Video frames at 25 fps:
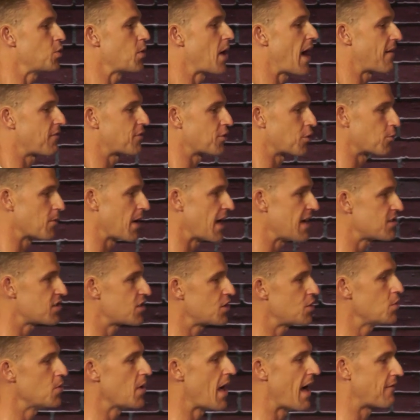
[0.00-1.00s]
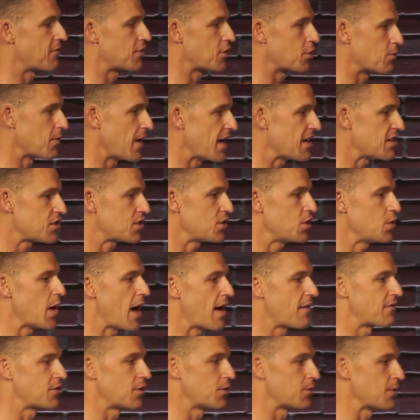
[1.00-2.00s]
after rescue after rescue
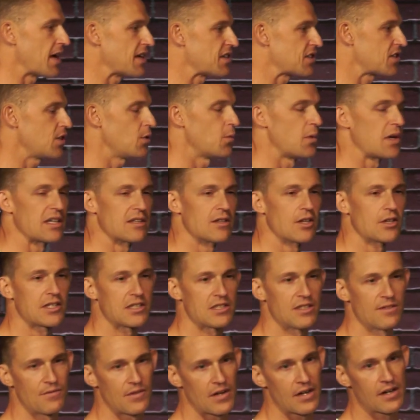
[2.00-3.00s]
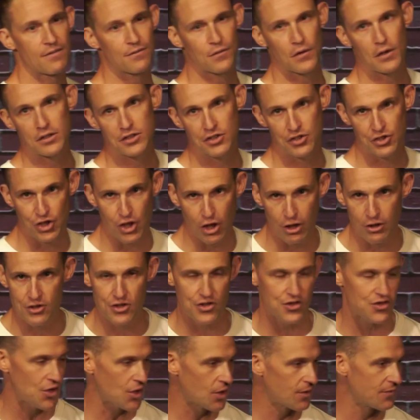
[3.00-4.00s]
after rescue. We could look at the very first church
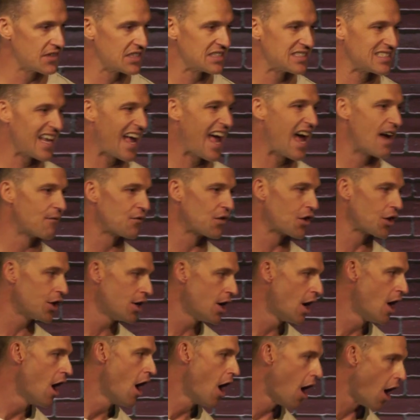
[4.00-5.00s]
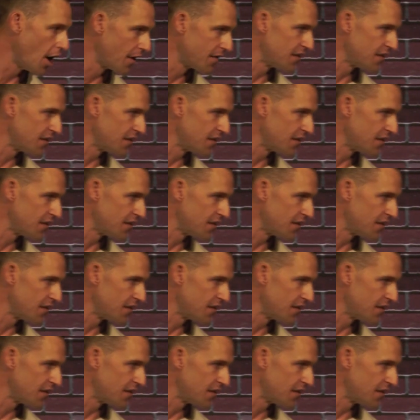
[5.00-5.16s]
service ever on